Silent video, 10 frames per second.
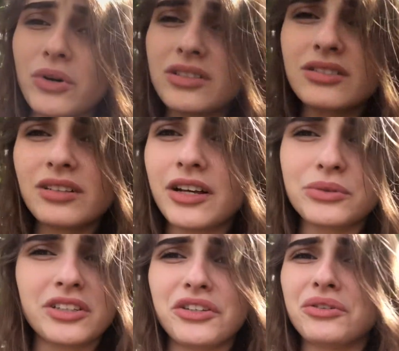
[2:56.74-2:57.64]
wasn't until I
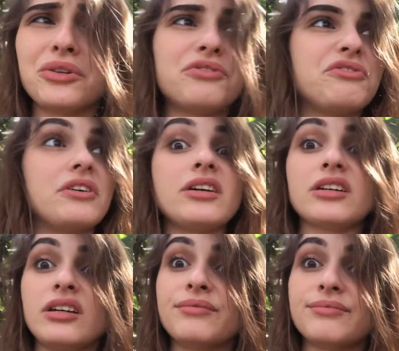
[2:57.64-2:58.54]
was like, fuck
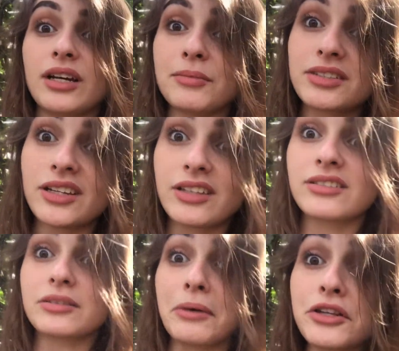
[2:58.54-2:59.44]
it. I'm gonna take a
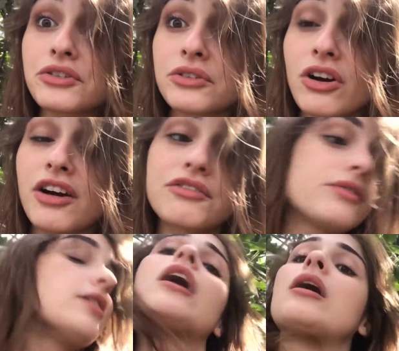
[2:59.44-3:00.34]
semester off.
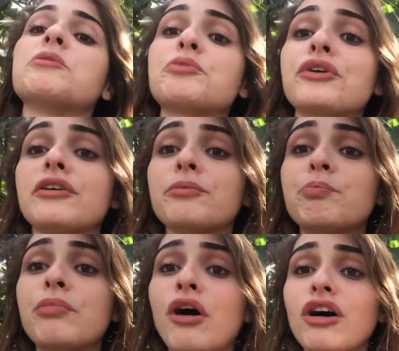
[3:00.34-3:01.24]
I'm gonna put a
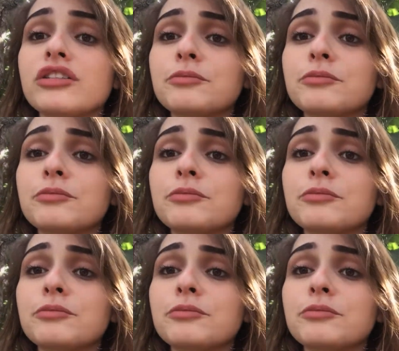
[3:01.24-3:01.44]
pause